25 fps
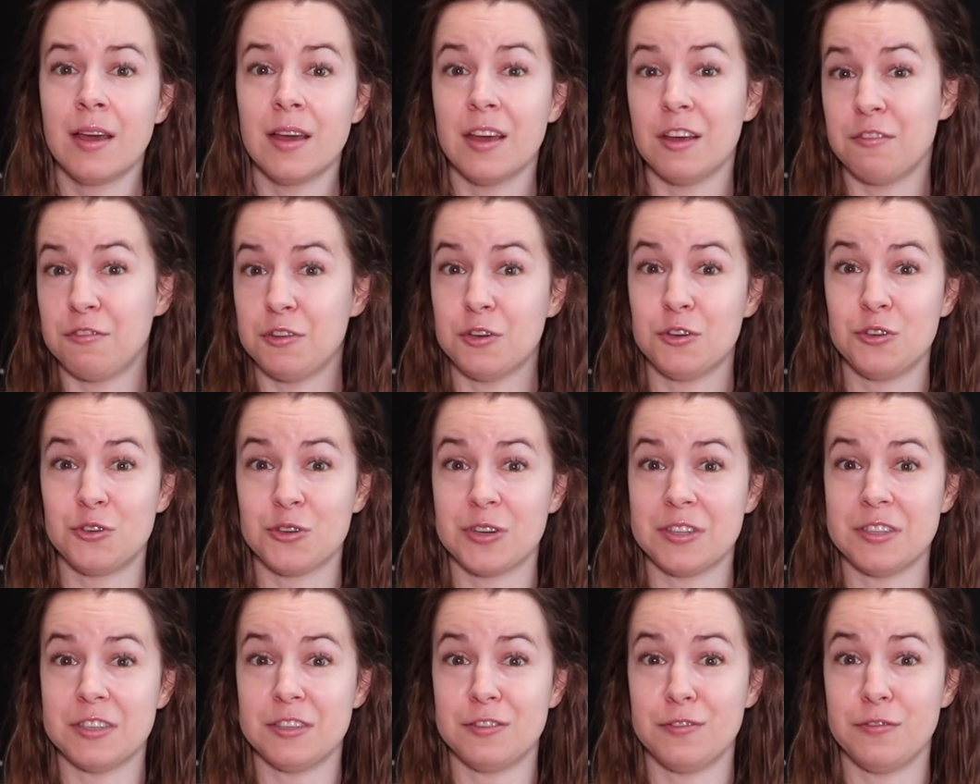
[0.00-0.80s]
If you
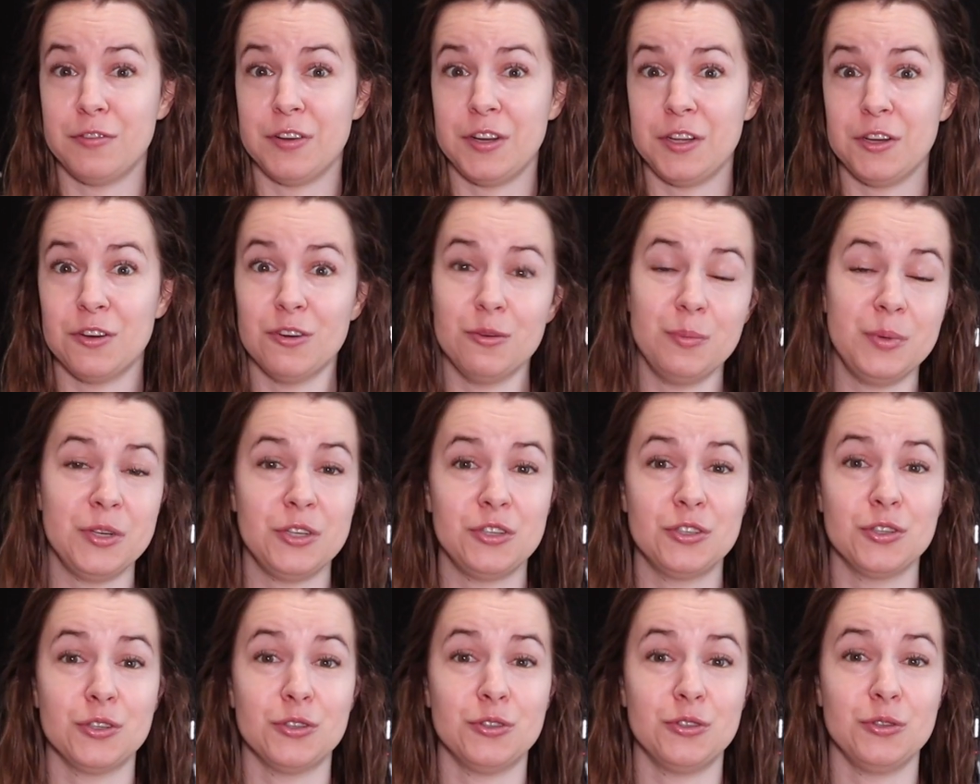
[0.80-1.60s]
enjoyed this video, be
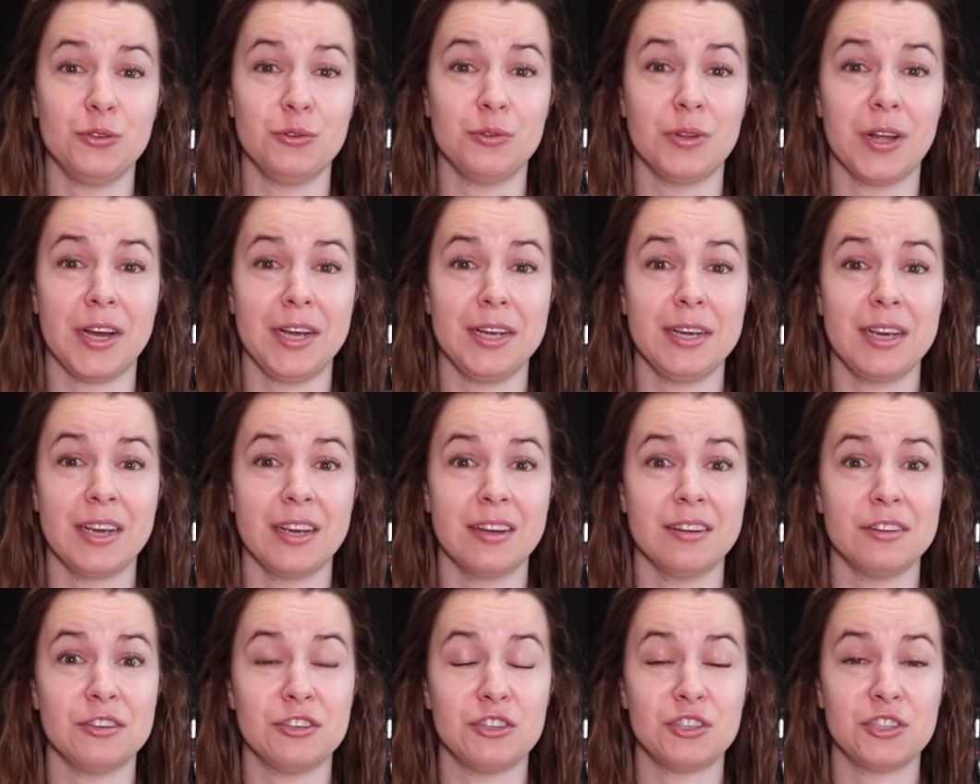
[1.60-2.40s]
sure to like
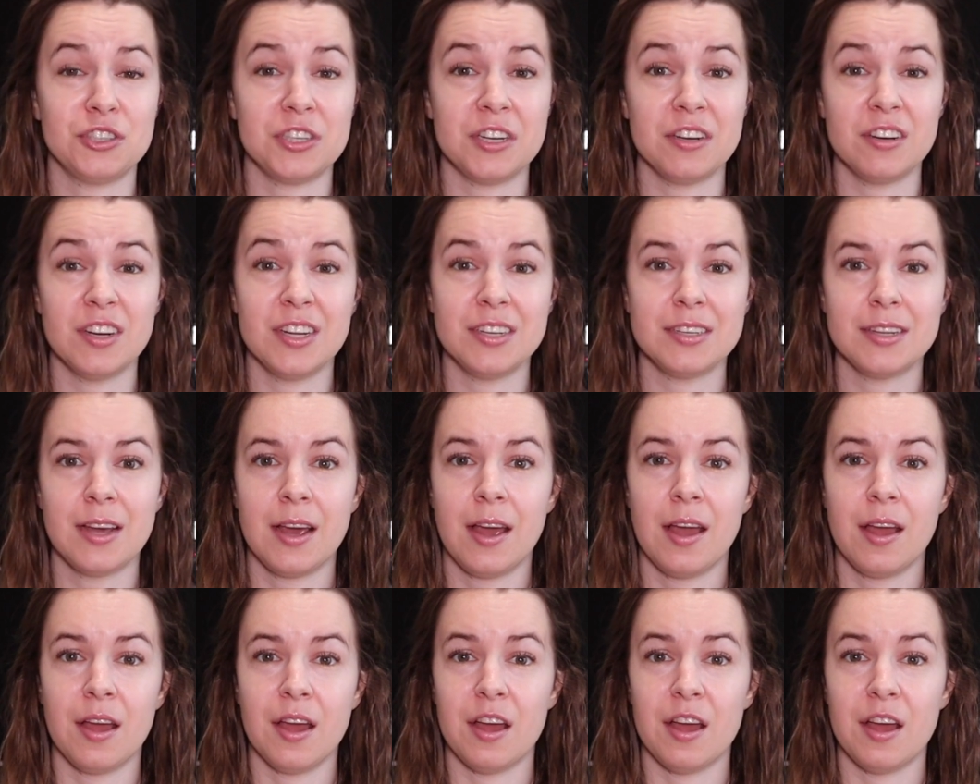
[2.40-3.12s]
and share it.